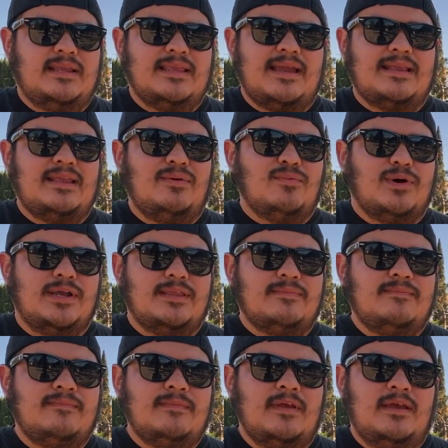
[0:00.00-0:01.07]
91
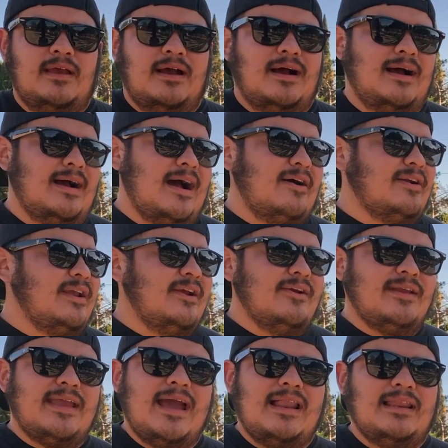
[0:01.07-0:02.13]
out here
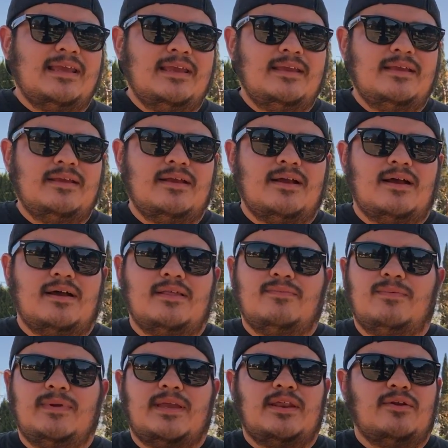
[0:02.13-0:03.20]
in Cali.
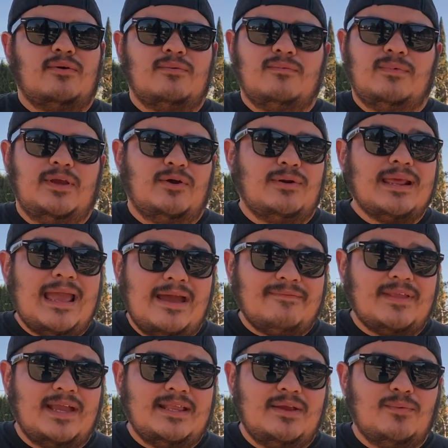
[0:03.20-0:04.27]
We only have
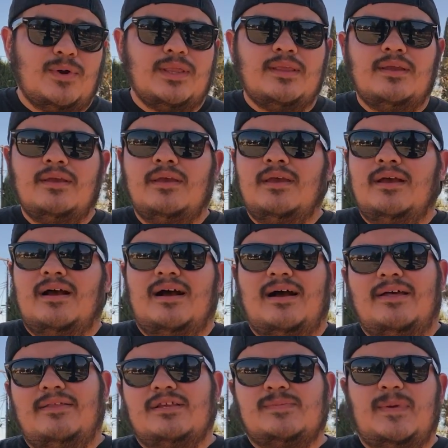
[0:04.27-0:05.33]
91.
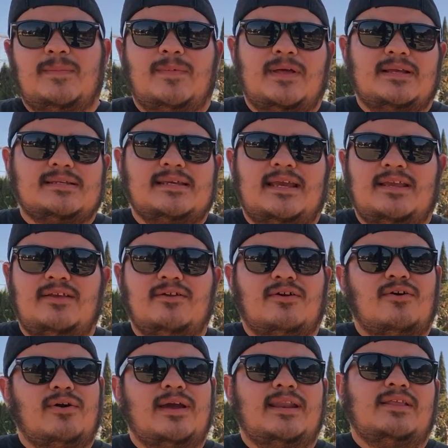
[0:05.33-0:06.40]
There's people that say,
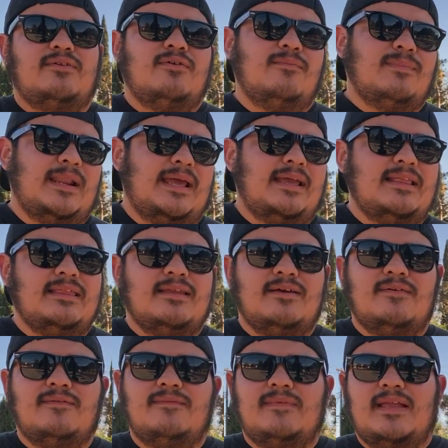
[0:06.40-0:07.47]
go ahead and do a blend
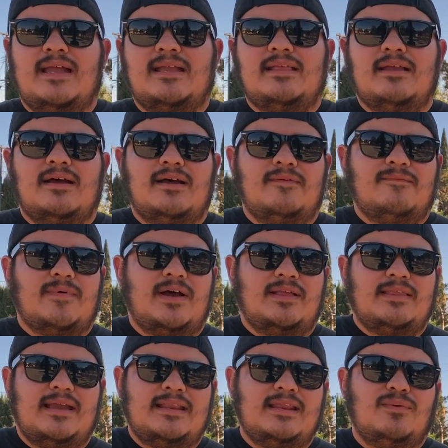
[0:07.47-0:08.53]
of
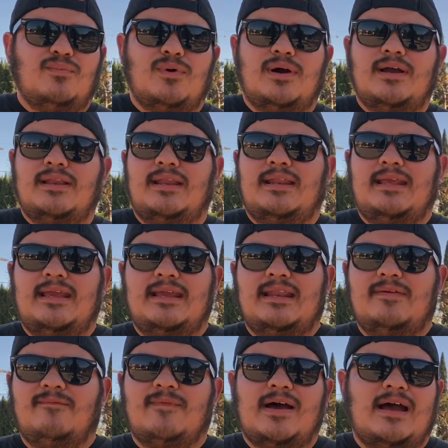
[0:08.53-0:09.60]
91 and the
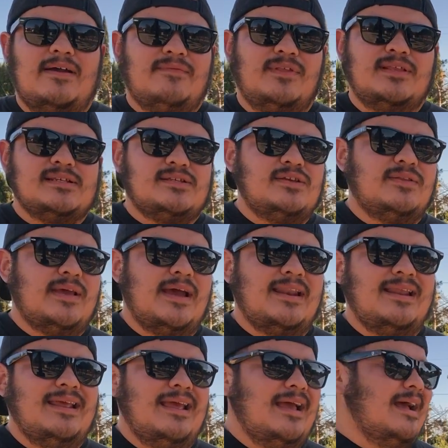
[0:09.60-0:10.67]
85. Just do that.
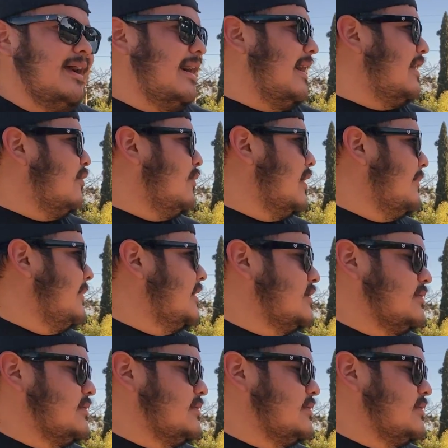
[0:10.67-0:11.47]
I don't want to mess